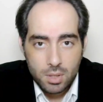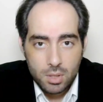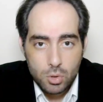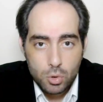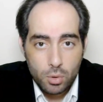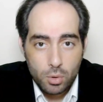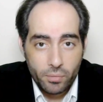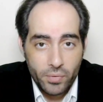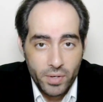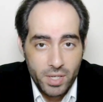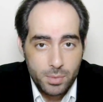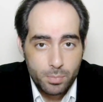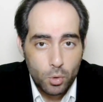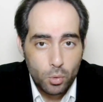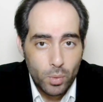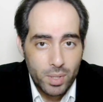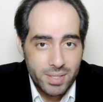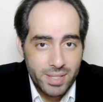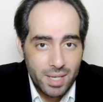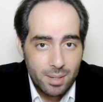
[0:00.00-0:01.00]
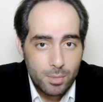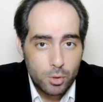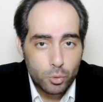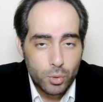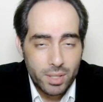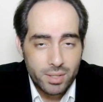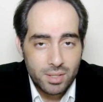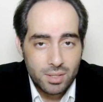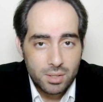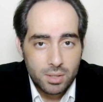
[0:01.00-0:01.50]
So Facebook was able to
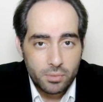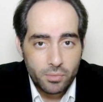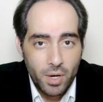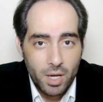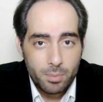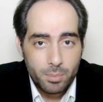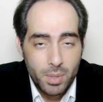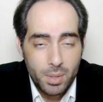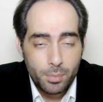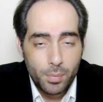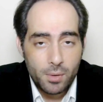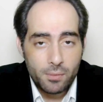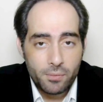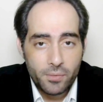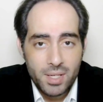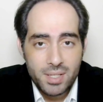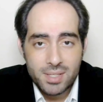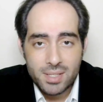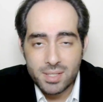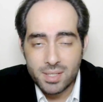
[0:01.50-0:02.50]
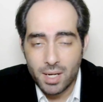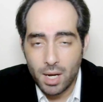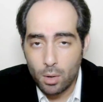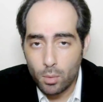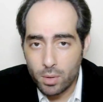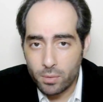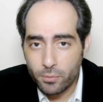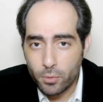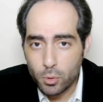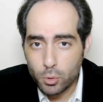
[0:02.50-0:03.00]
identify people faces in
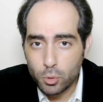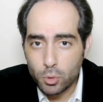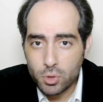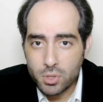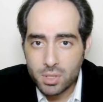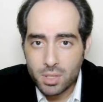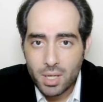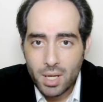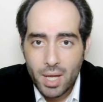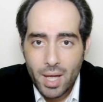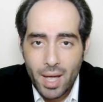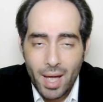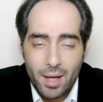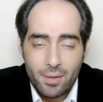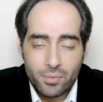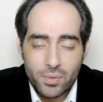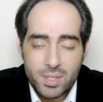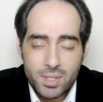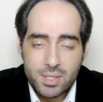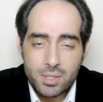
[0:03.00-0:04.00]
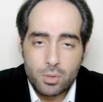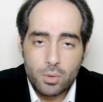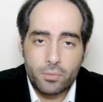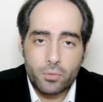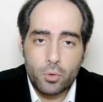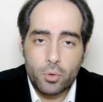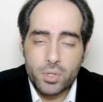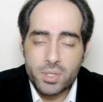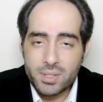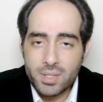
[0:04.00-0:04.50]
our photos, and this is of
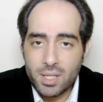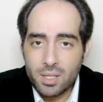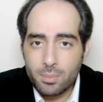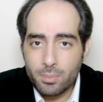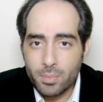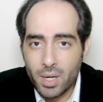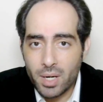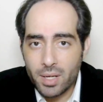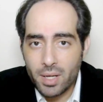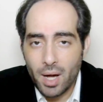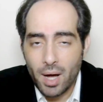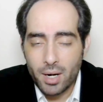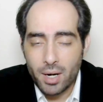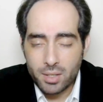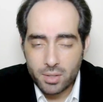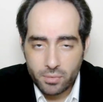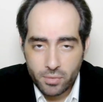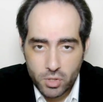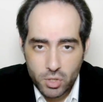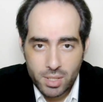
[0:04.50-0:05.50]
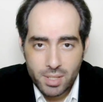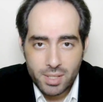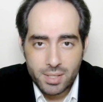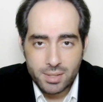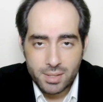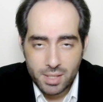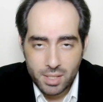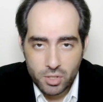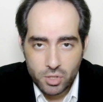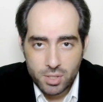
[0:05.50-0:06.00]
course done by artificial
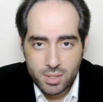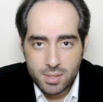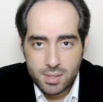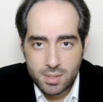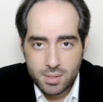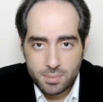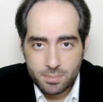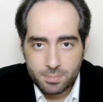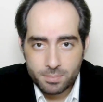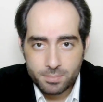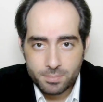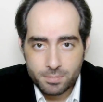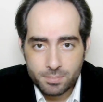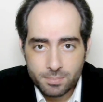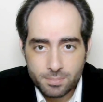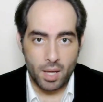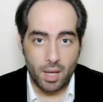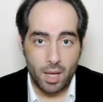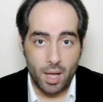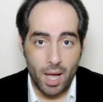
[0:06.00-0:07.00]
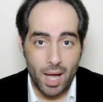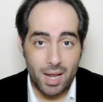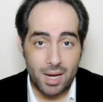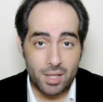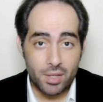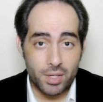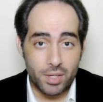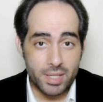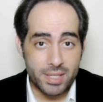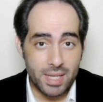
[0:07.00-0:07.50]
intelligence.
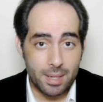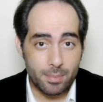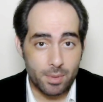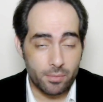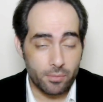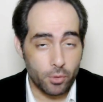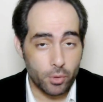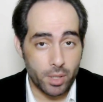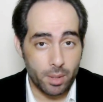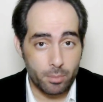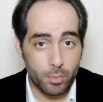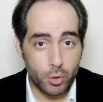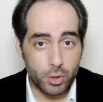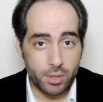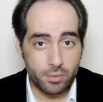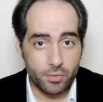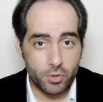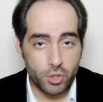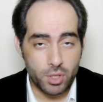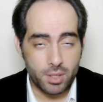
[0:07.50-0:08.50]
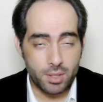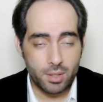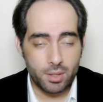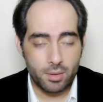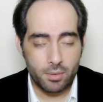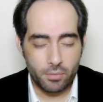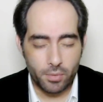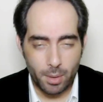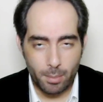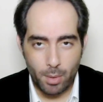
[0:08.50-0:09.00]
Another example for computer vision
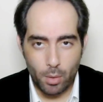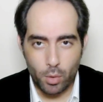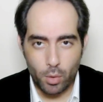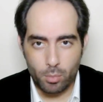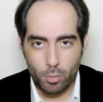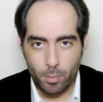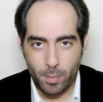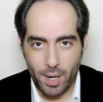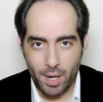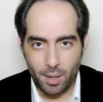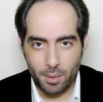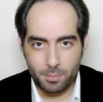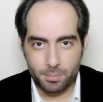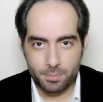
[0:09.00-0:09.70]
from our mobile.